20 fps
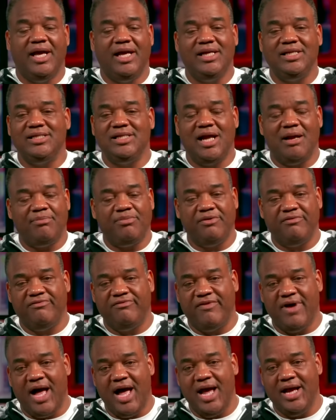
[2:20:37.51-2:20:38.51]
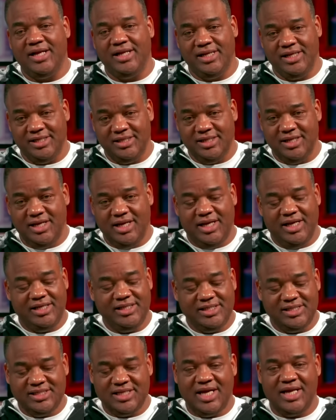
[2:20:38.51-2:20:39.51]
He's not providing.
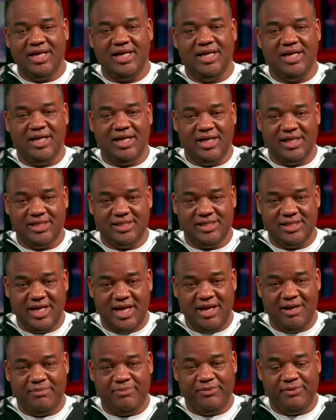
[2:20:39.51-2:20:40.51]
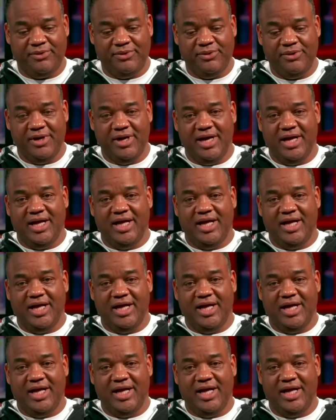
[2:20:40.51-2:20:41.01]
He's setting an example